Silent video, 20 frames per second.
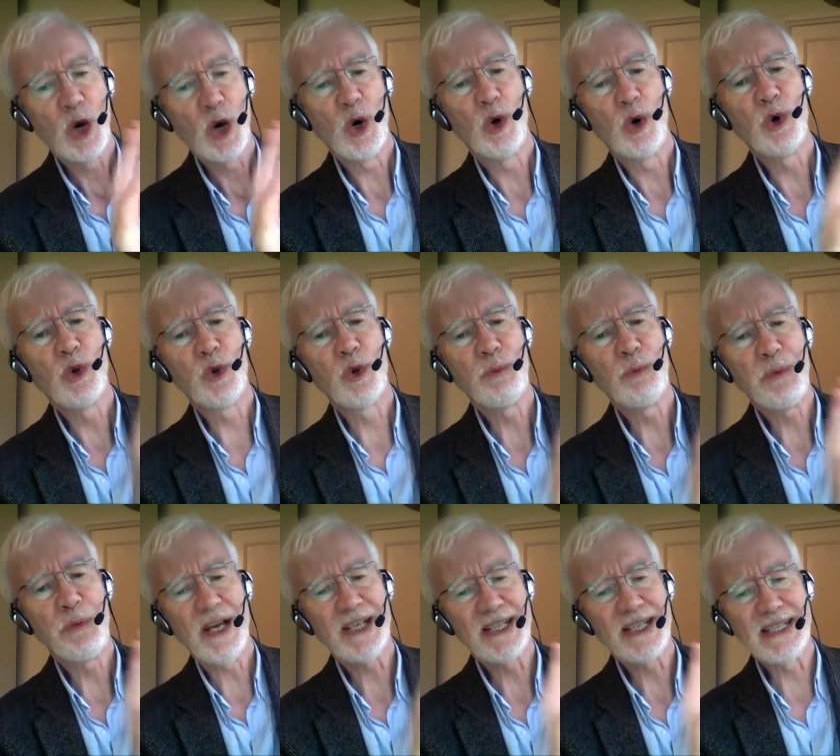All
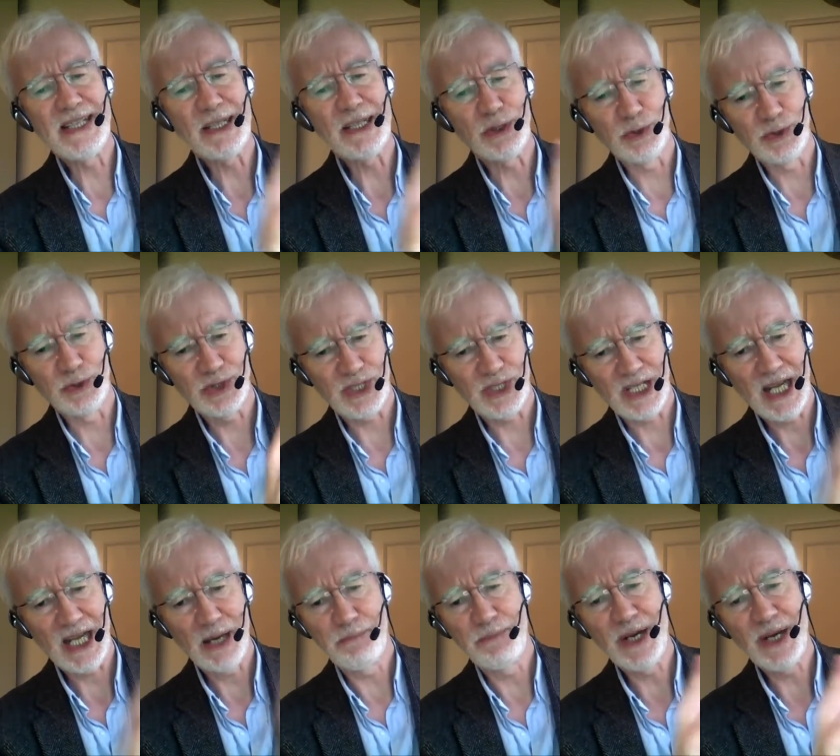my guilt
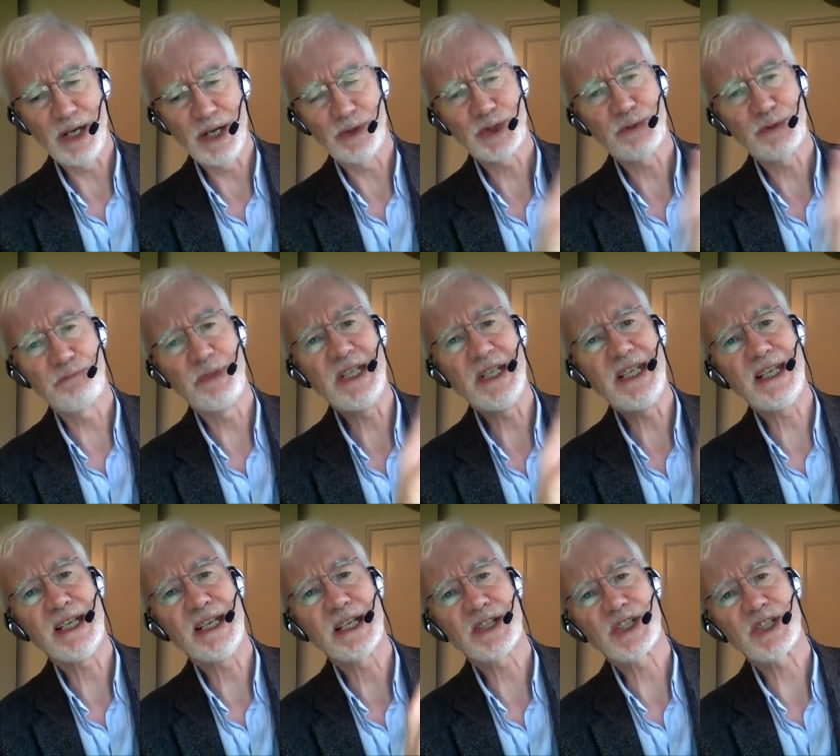about
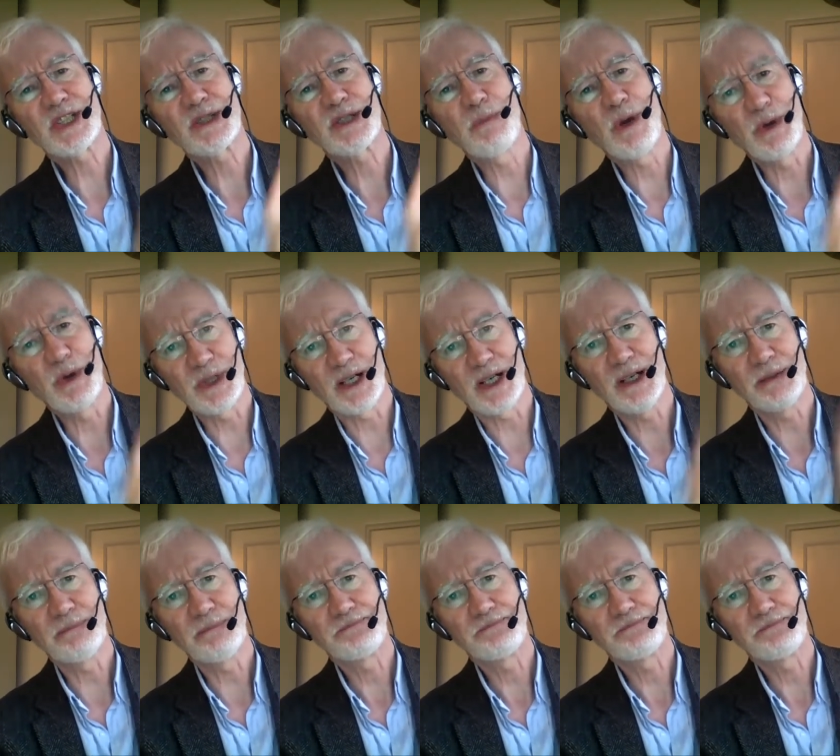being a smoker.